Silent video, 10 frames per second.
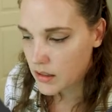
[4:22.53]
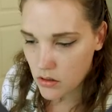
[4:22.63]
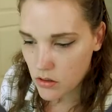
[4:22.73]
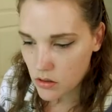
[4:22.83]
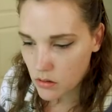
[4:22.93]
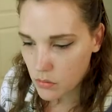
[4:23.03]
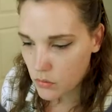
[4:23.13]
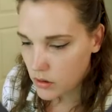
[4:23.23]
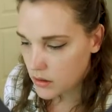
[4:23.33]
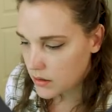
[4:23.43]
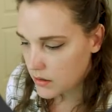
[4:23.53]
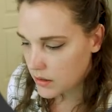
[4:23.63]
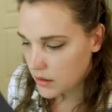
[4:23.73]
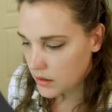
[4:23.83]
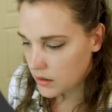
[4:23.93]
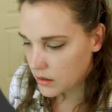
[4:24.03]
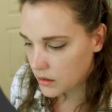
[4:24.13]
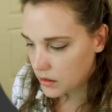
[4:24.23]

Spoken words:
certain ones here.